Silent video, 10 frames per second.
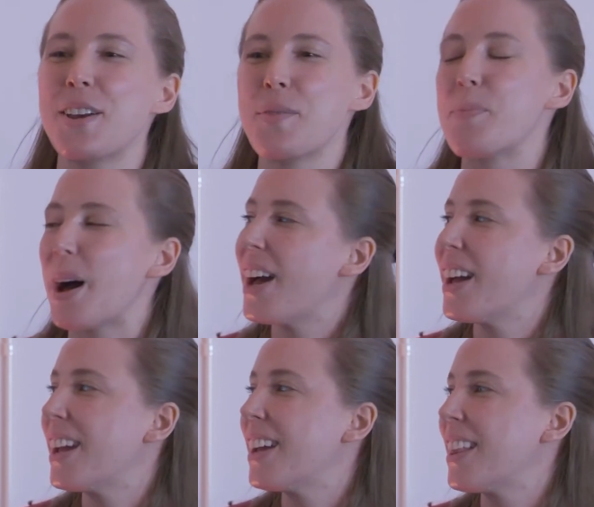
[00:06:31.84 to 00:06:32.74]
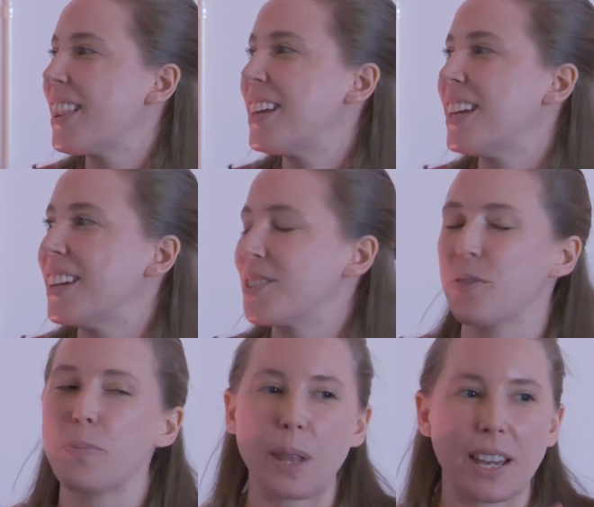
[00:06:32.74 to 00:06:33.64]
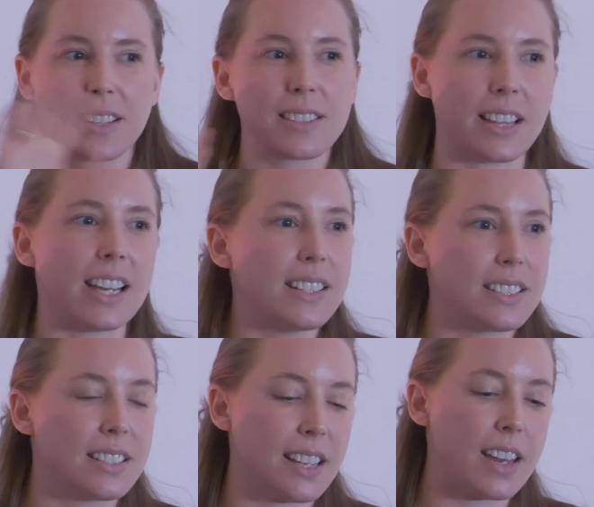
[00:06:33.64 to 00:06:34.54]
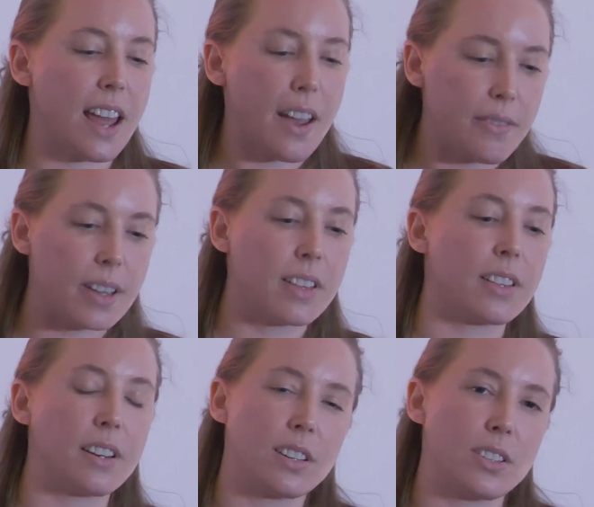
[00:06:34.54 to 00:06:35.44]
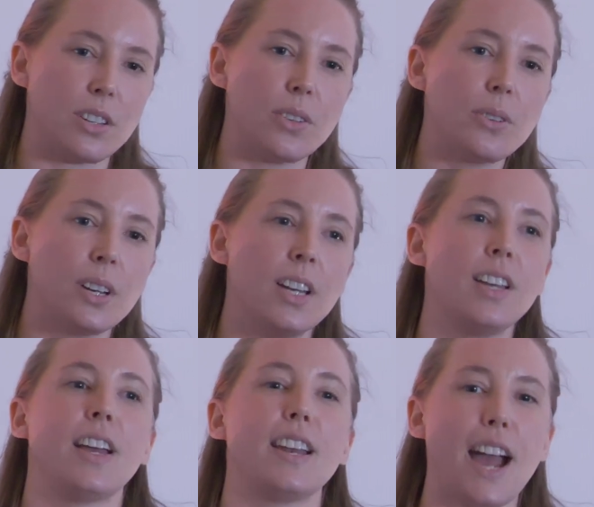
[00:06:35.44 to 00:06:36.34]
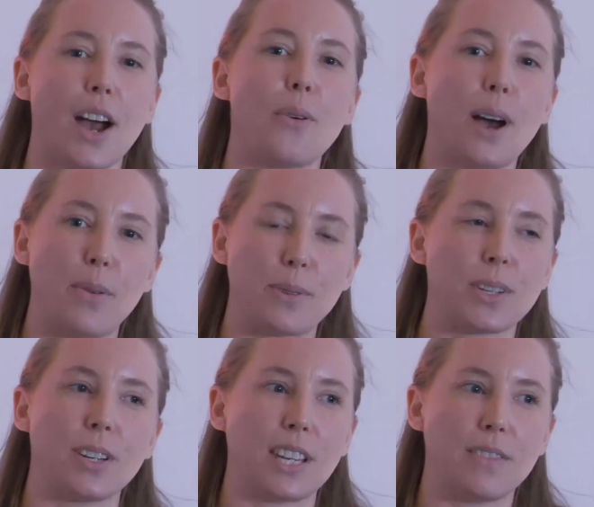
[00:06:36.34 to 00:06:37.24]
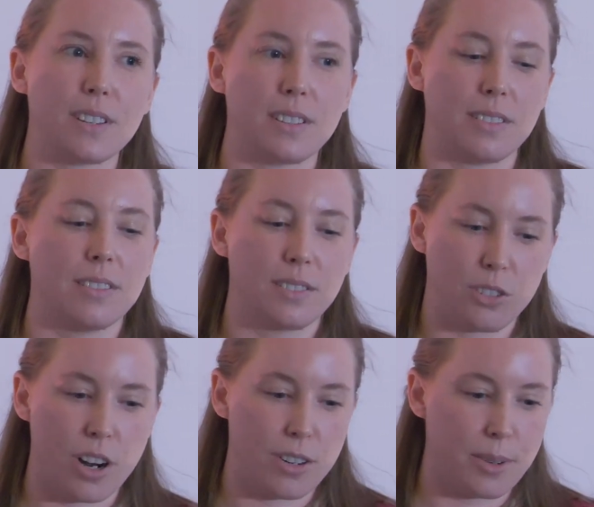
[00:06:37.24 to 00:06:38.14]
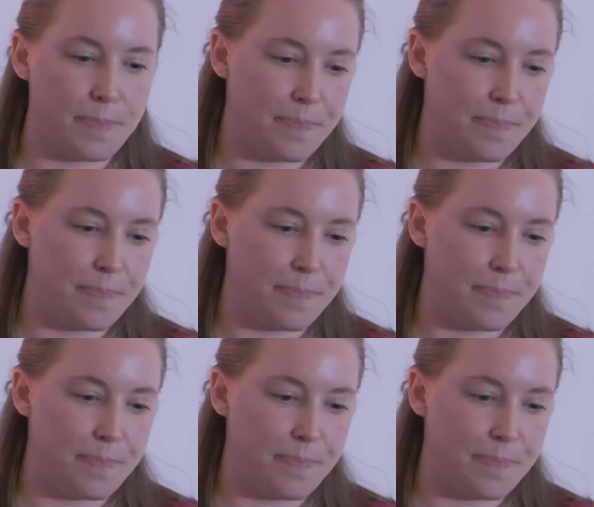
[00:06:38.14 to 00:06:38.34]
by the sort of blank slate and everything that it could do and how I was going to even start.